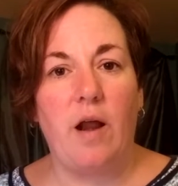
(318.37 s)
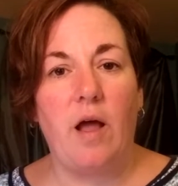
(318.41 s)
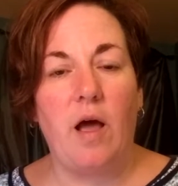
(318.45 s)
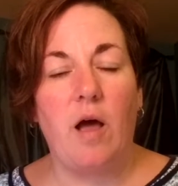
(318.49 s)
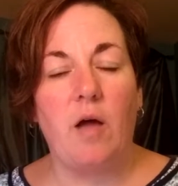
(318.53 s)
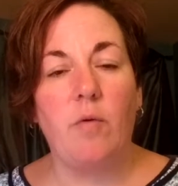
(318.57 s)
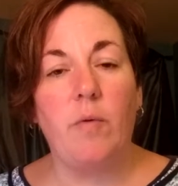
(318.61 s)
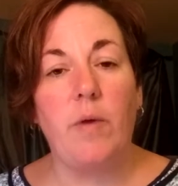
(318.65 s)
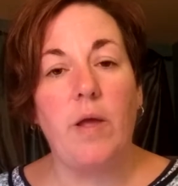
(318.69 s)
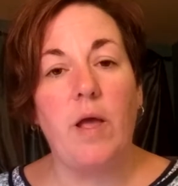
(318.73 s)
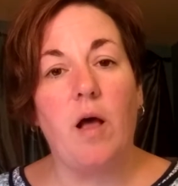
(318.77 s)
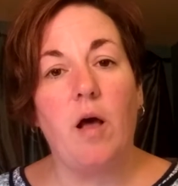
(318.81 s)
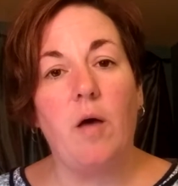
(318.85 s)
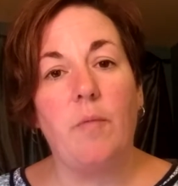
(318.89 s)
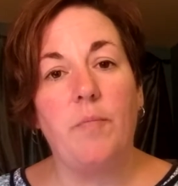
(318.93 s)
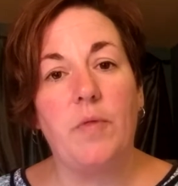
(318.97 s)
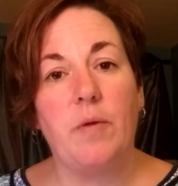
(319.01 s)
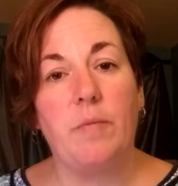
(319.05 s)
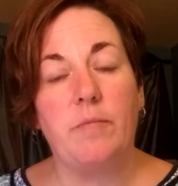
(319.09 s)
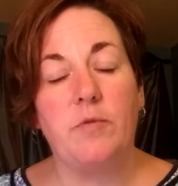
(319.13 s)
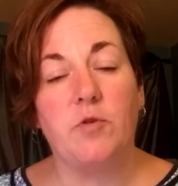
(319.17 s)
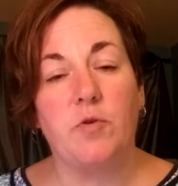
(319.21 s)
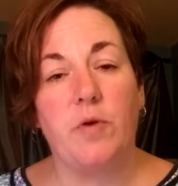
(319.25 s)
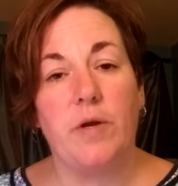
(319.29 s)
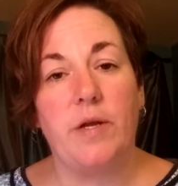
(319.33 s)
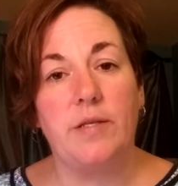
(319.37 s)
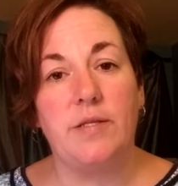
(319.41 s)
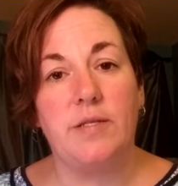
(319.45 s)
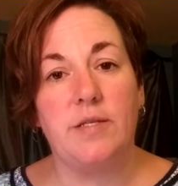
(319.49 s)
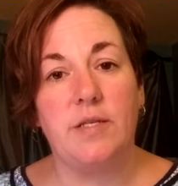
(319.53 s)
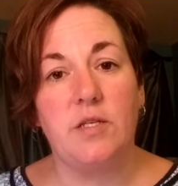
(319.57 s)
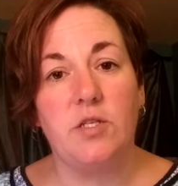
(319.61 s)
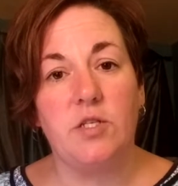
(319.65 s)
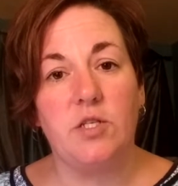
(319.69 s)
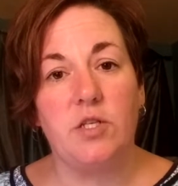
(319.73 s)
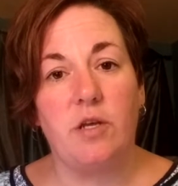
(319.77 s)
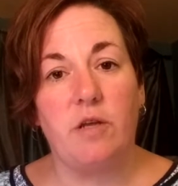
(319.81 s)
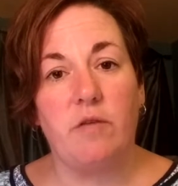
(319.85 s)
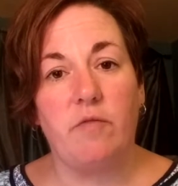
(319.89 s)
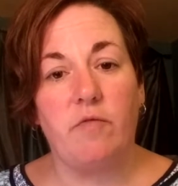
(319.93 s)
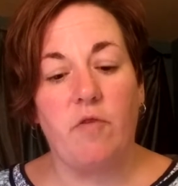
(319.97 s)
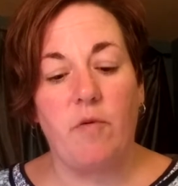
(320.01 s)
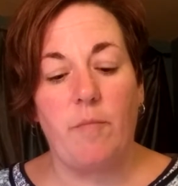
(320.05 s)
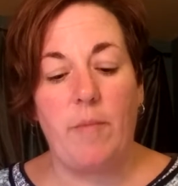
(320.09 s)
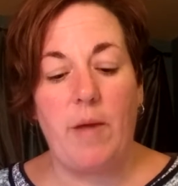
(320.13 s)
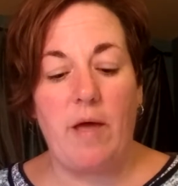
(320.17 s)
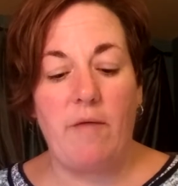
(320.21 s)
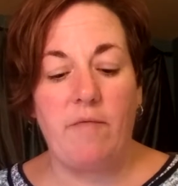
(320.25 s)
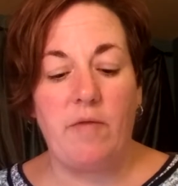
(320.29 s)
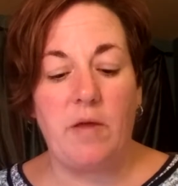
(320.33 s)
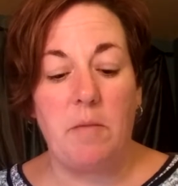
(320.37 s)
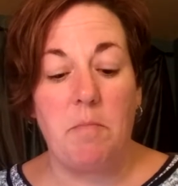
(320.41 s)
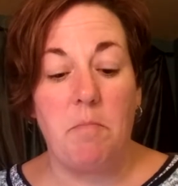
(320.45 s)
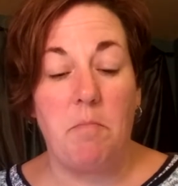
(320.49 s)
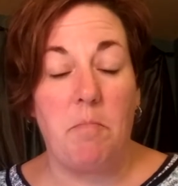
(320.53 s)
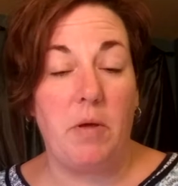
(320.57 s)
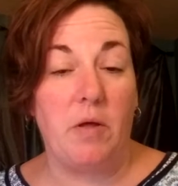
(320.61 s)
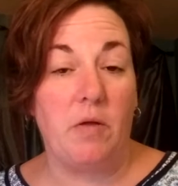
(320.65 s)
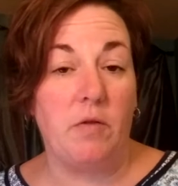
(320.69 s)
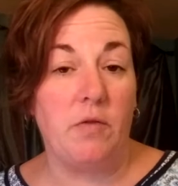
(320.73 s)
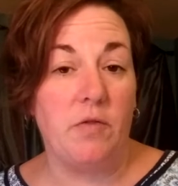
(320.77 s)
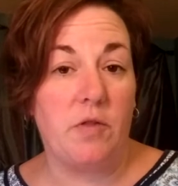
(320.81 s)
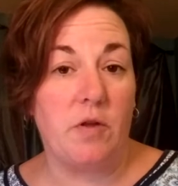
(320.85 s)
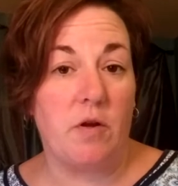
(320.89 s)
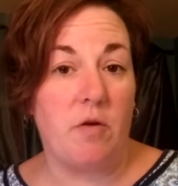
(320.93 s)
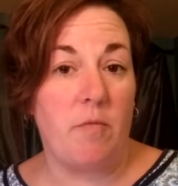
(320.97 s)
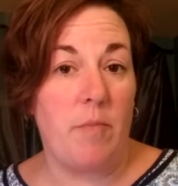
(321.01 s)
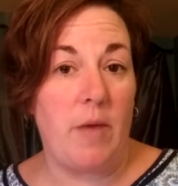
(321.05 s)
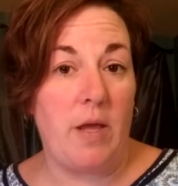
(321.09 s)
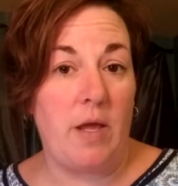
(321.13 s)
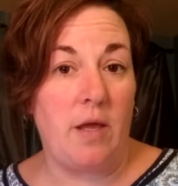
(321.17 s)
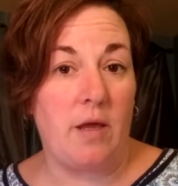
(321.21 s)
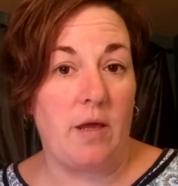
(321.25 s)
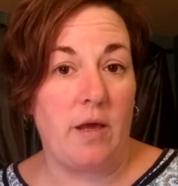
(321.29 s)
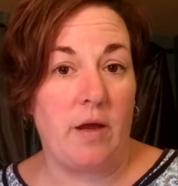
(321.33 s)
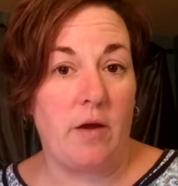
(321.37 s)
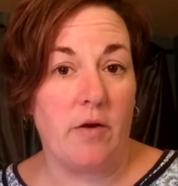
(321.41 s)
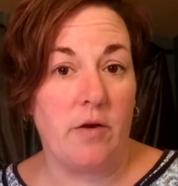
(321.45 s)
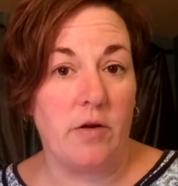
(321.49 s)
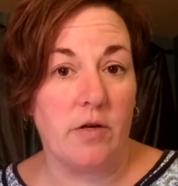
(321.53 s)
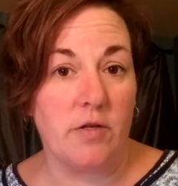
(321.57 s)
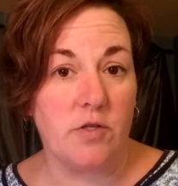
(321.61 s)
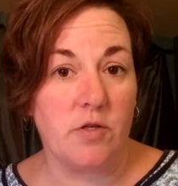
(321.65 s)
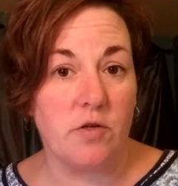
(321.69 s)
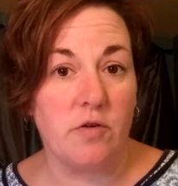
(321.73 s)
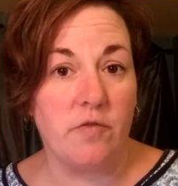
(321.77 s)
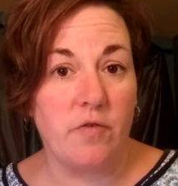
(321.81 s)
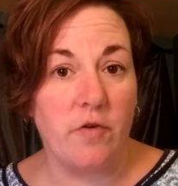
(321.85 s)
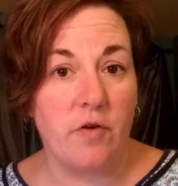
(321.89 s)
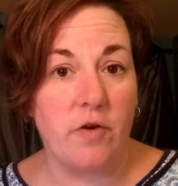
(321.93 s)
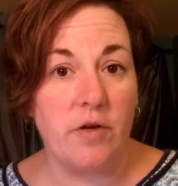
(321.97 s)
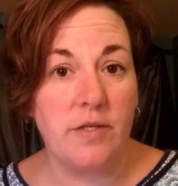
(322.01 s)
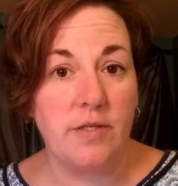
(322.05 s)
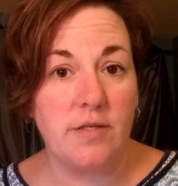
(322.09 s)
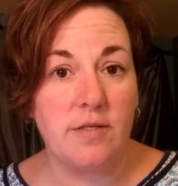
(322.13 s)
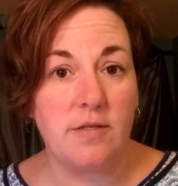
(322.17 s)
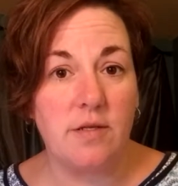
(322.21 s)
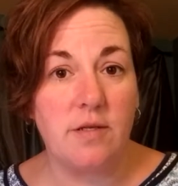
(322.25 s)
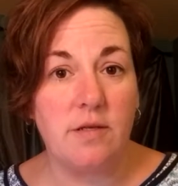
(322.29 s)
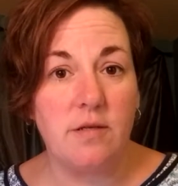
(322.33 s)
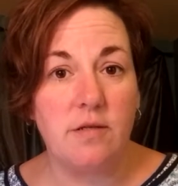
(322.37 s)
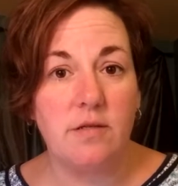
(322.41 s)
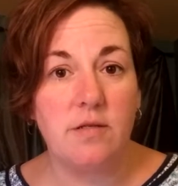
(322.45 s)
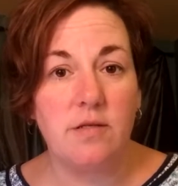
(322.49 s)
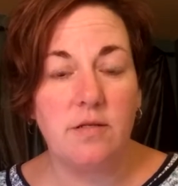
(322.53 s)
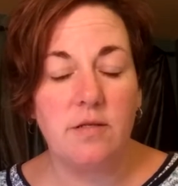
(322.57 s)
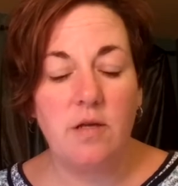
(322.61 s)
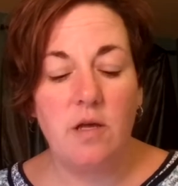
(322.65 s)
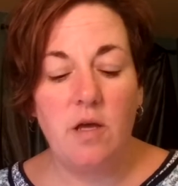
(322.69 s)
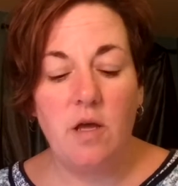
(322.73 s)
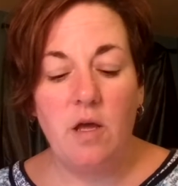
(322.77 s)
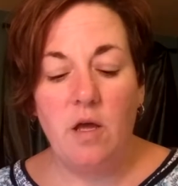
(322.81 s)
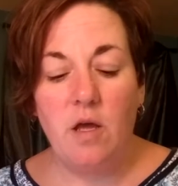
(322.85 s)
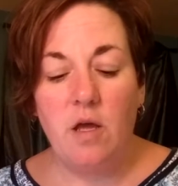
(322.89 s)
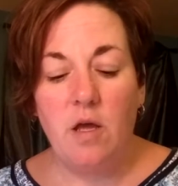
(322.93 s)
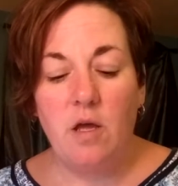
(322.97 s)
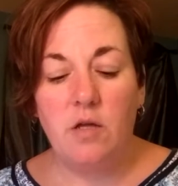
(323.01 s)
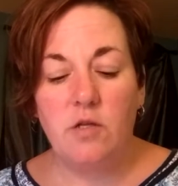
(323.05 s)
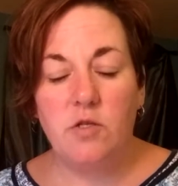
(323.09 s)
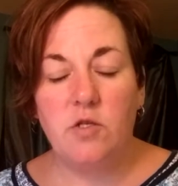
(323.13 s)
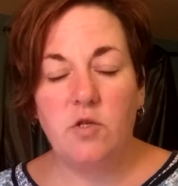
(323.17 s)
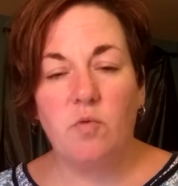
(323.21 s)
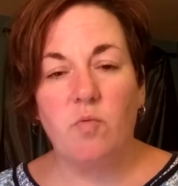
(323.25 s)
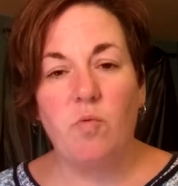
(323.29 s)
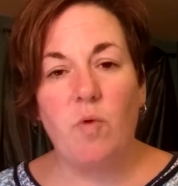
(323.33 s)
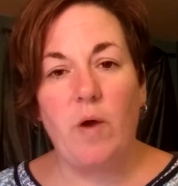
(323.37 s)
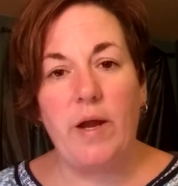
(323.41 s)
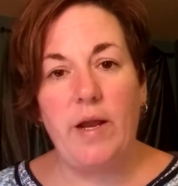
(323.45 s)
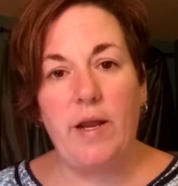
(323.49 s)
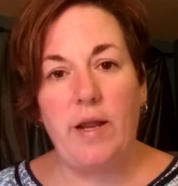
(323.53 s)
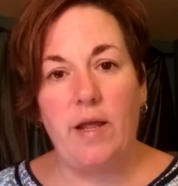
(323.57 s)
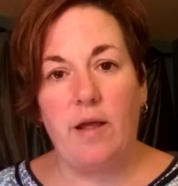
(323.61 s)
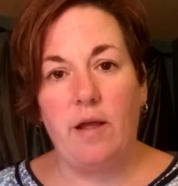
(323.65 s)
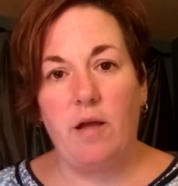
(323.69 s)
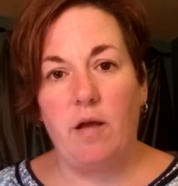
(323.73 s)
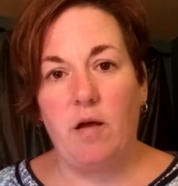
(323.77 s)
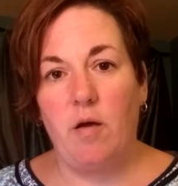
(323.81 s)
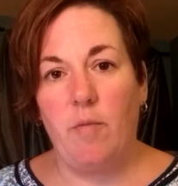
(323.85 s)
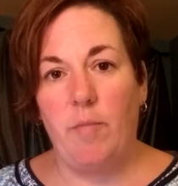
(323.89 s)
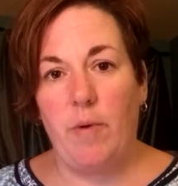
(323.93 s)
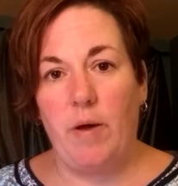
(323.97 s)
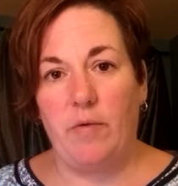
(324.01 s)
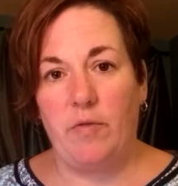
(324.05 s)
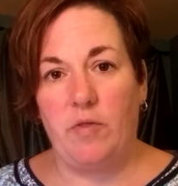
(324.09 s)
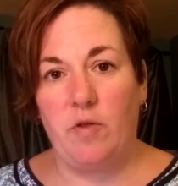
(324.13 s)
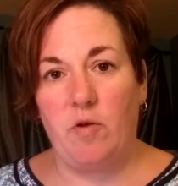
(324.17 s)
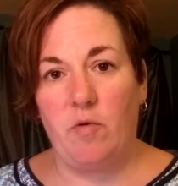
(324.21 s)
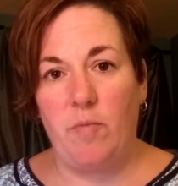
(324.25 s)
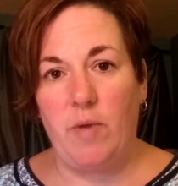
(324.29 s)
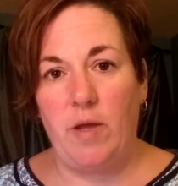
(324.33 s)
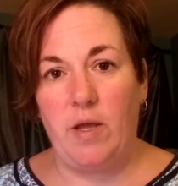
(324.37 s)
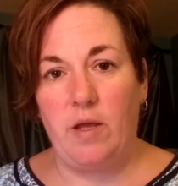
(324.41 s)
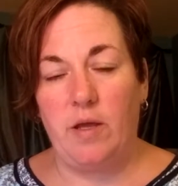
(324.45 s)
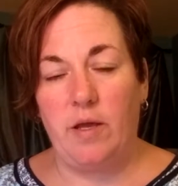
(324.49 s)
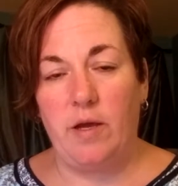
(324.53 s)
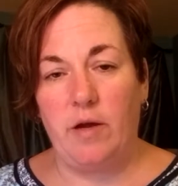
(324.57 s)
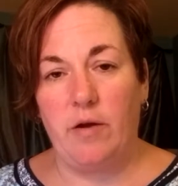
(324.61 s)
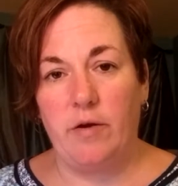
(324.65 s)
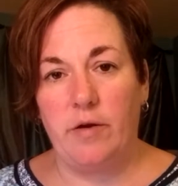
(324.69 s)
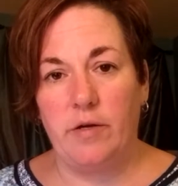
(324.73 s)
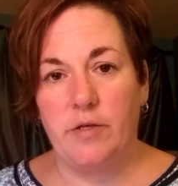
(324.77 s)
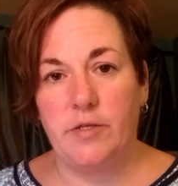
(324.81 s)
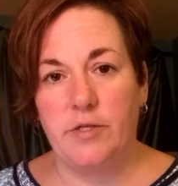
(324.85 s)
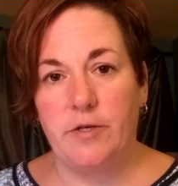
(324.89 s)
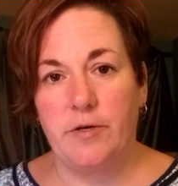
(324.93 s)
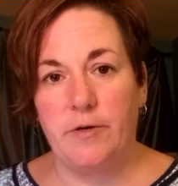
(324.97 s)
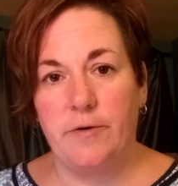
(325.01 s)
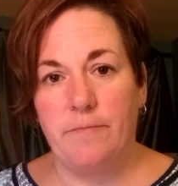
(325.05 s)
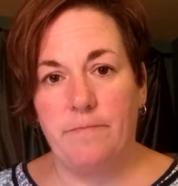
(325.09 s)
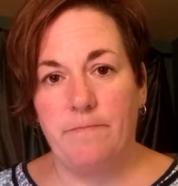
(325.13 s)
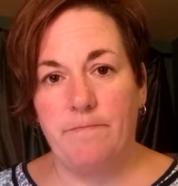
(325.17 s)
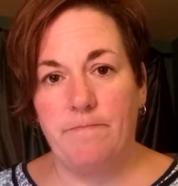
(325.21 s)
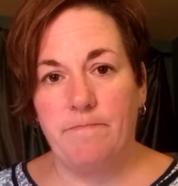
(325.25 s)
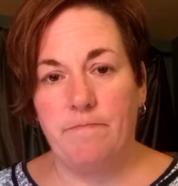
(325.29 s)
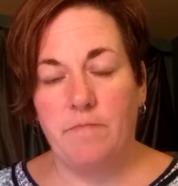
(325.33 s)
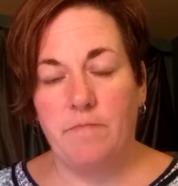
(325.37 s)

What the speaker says: How do we help them transition from having built their main character, for instance, to writing about their main character?